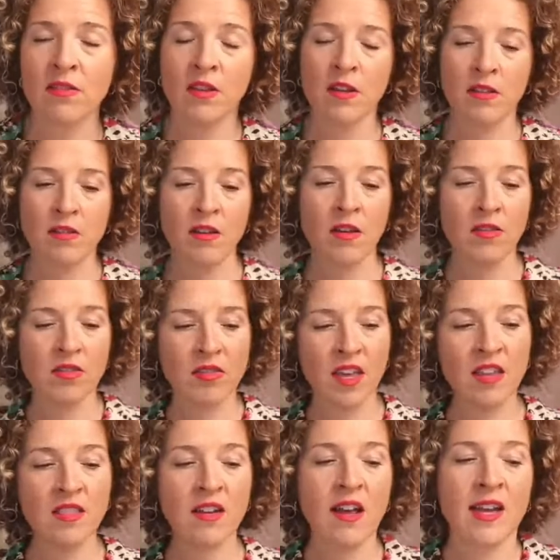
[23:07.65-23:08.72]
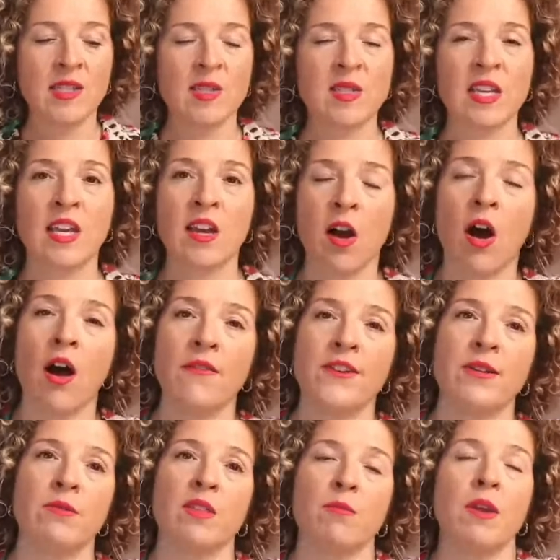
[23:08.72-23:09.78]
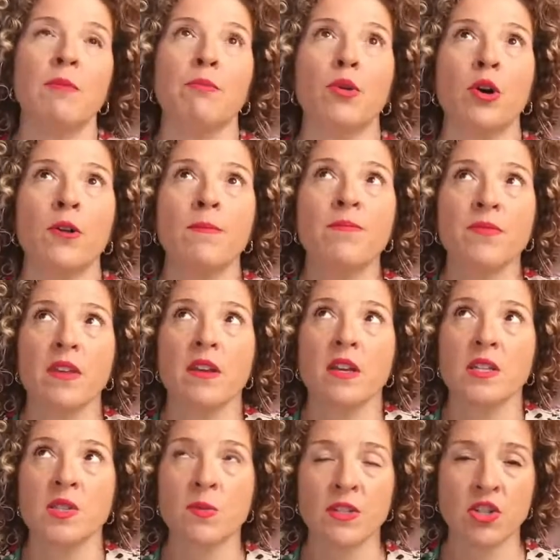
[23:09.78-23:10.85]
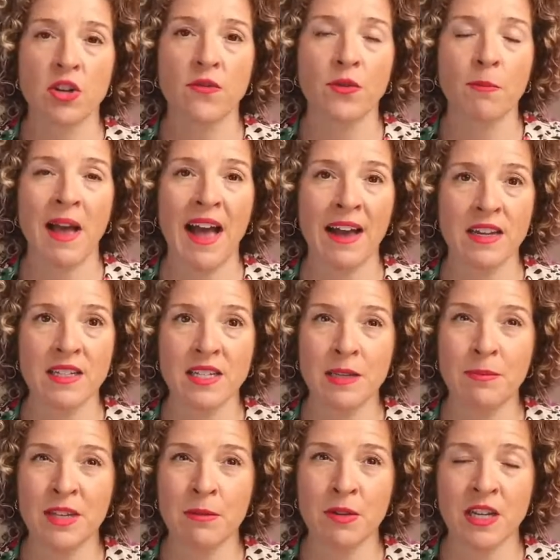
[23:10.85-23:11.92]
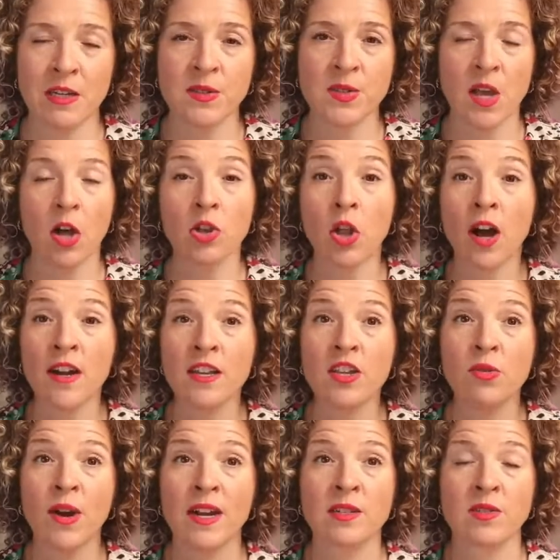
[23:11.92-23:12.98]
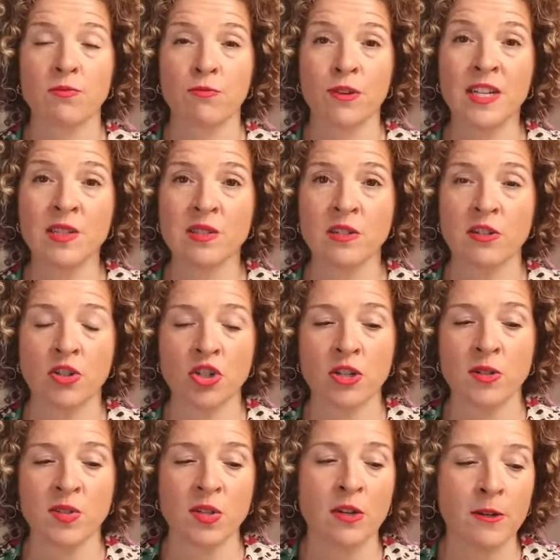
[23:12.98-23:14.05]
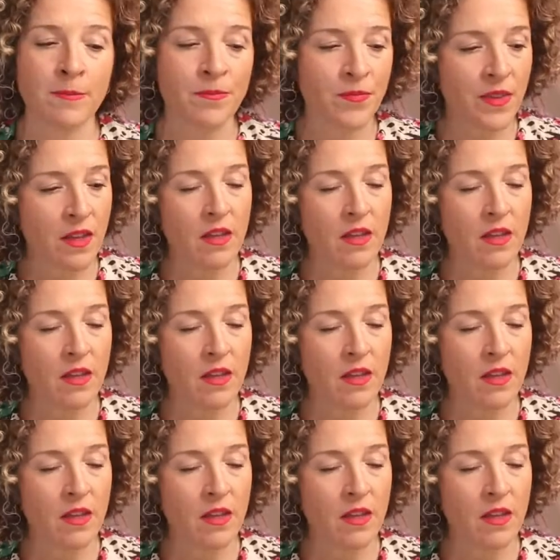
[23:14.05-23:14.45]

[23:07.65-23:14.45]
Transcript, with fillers: The the thing that I see often with people switching from academia because a lot of UX researchers or